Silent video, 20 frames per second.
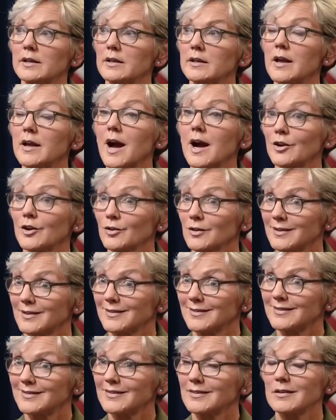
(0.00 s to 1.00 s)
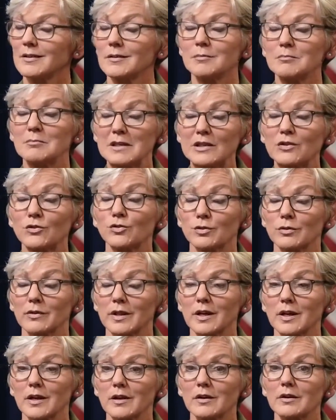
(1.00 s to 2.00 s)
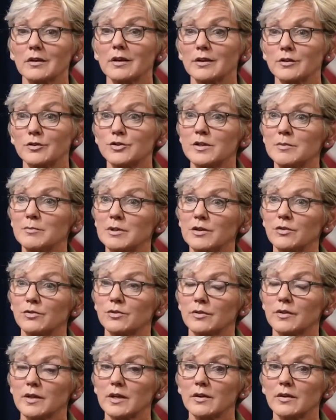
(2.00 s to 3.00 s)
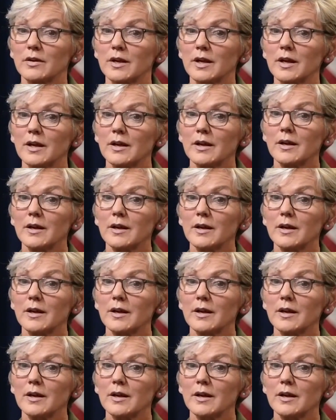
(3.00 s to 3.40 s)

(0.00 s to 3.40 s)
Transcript: in Ireland, the minister there, energy minister there,